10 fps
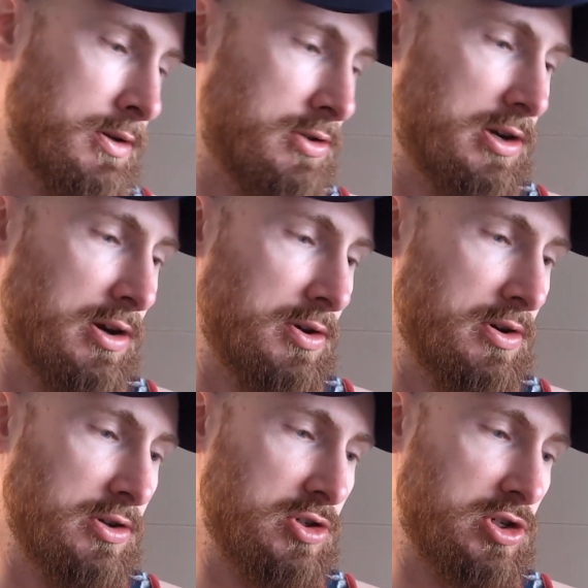So
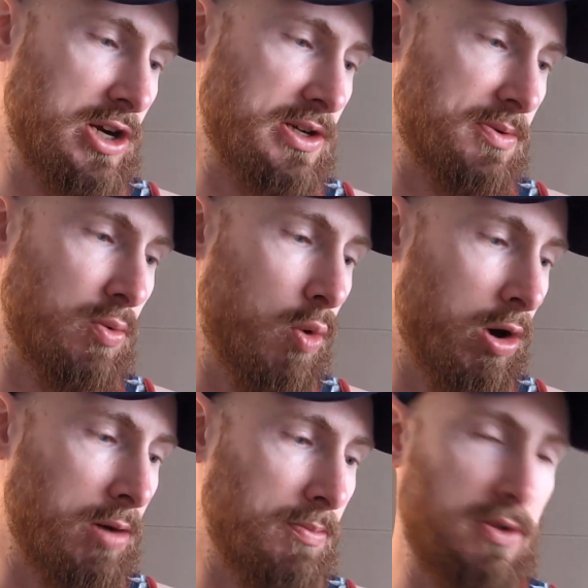you can change up the
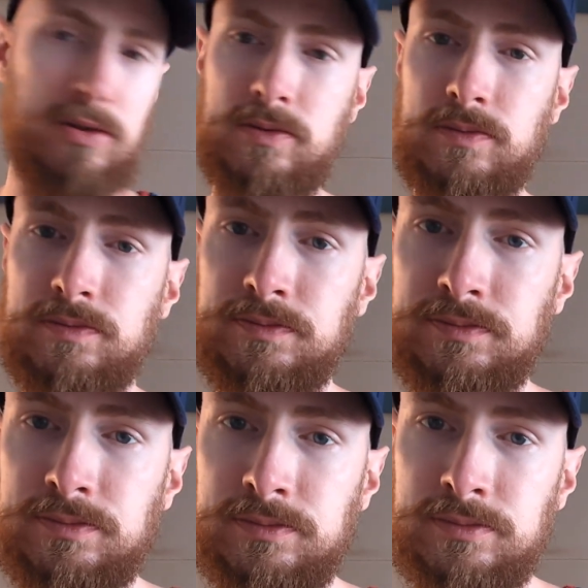warmth.
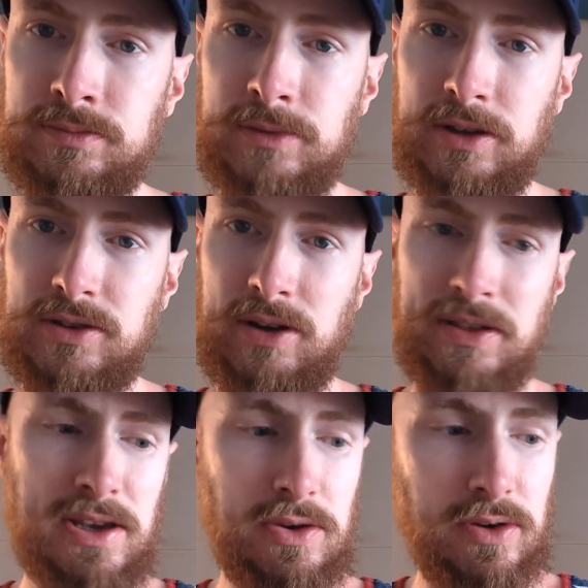And so I
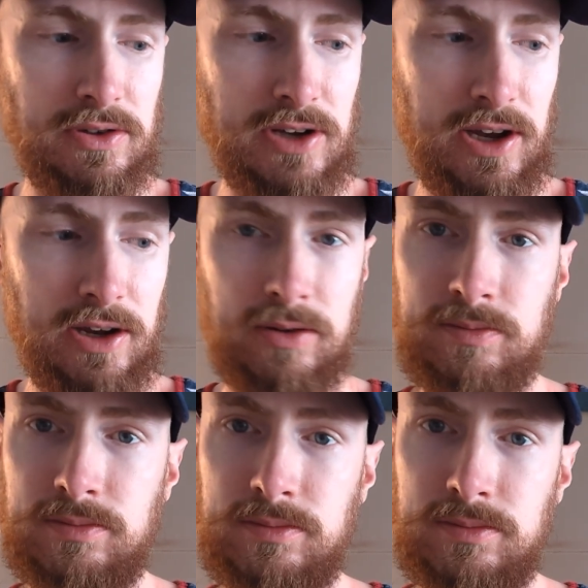think you can tell.